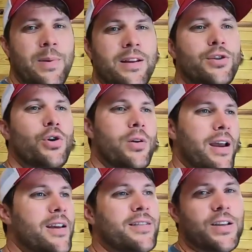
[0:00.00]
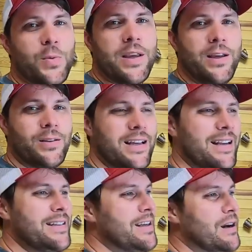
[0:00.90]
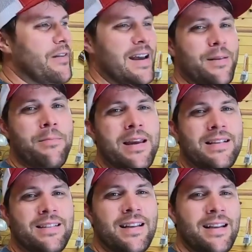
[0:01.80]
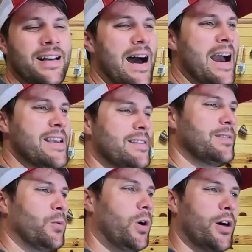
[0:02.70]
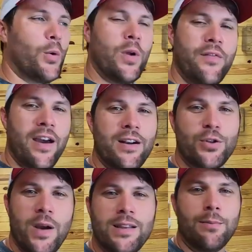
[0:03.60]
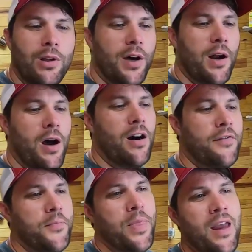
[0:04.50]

been 2 days since we killed that deer. Had the meat sitting in ice and water. We've kind of drained the blood off.